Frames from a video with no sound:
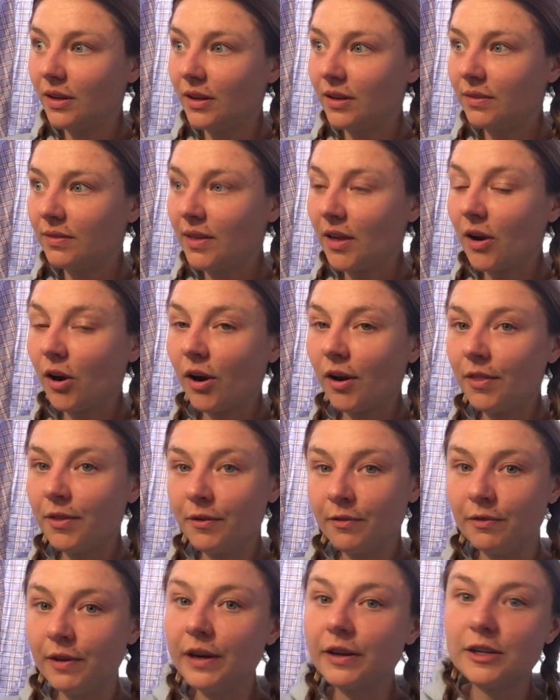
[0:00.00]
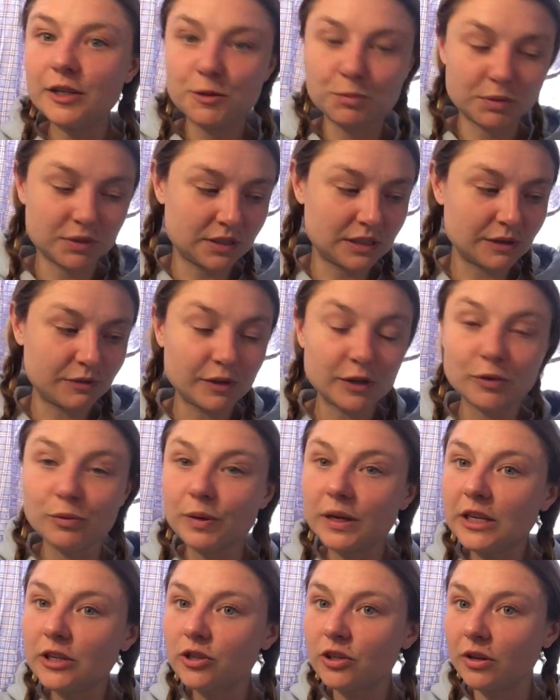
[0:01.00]
that are the very specific
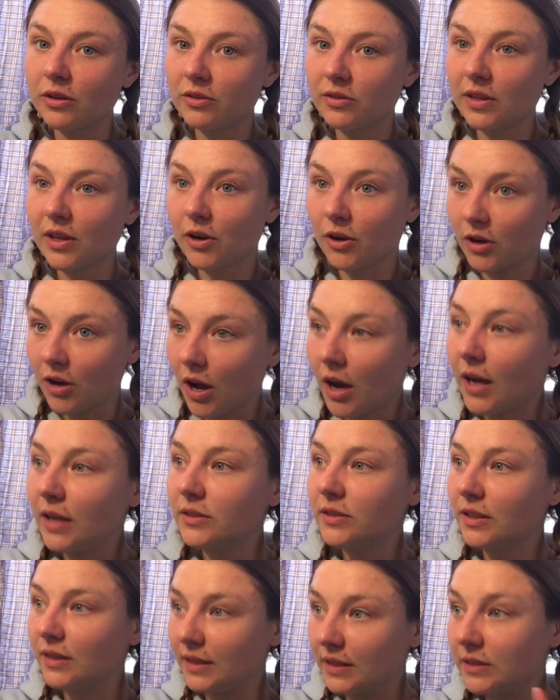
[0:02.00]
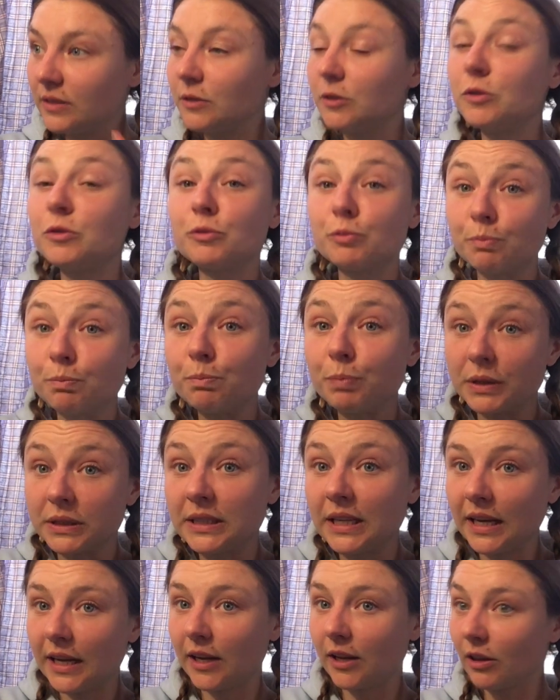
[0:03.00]
regions that are causing this
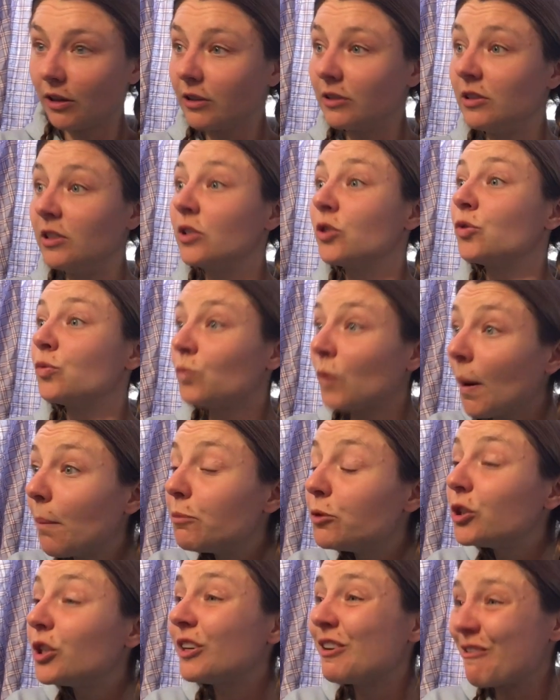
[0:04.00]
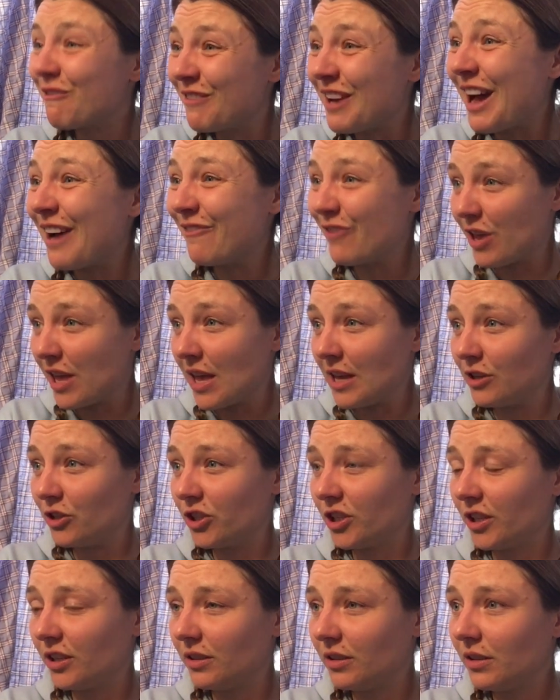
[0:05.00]
particular disruption of
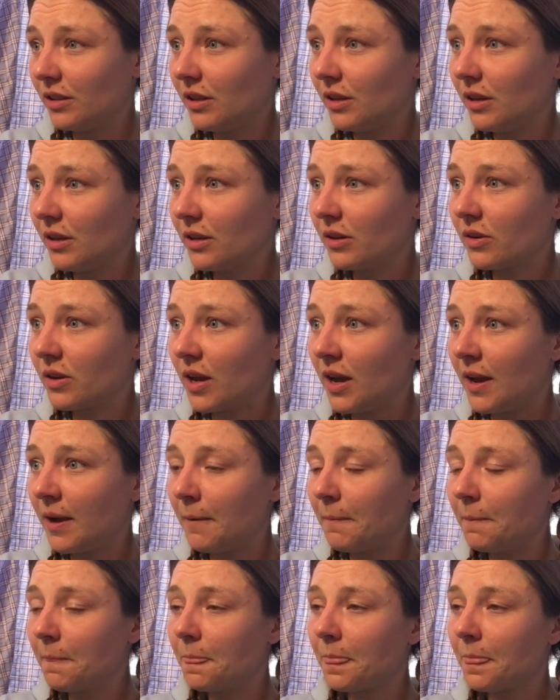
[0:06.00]
navigation? Okay?